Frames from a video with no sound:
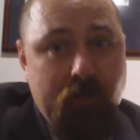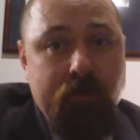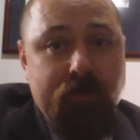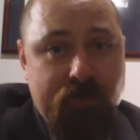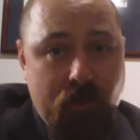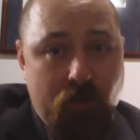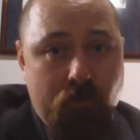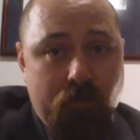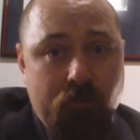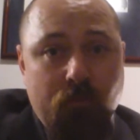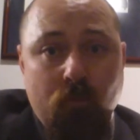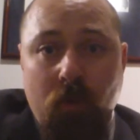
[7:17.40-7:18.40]
So,
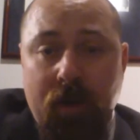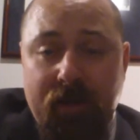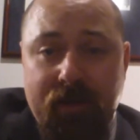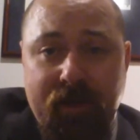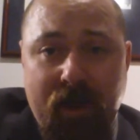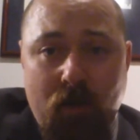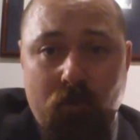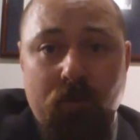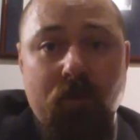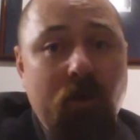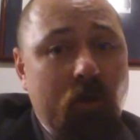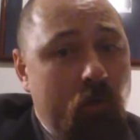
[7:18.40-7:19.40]
when in doubt,
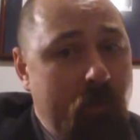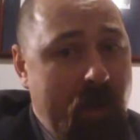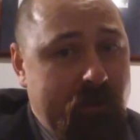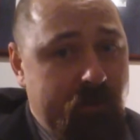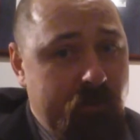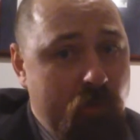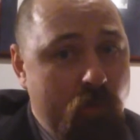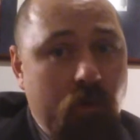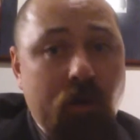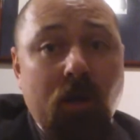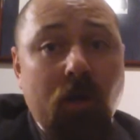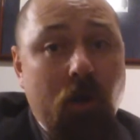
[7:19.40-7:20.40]
go back to the court.
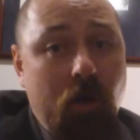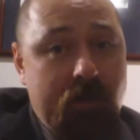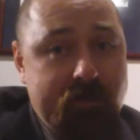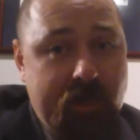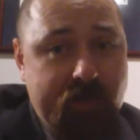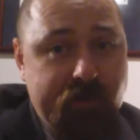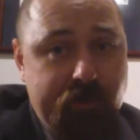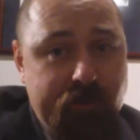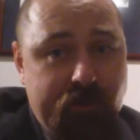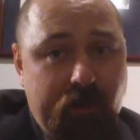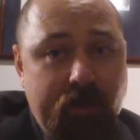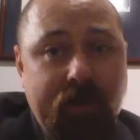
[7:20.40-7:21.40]
Contact your
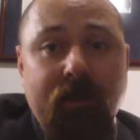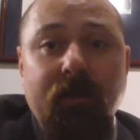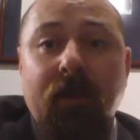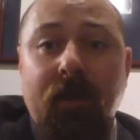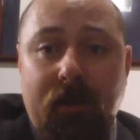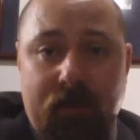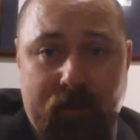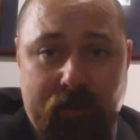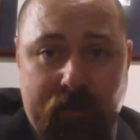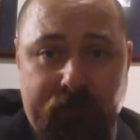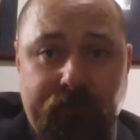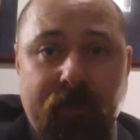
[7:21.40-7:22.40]
attorney
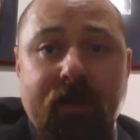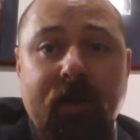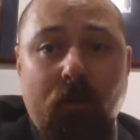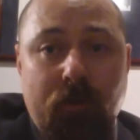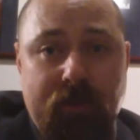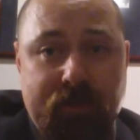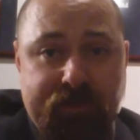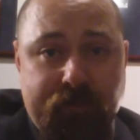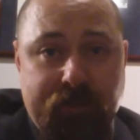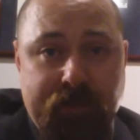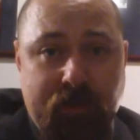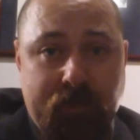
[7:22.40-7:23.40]
and find out what needs to
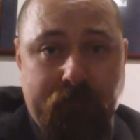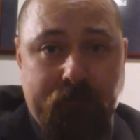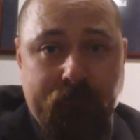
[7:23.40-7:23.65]
be done.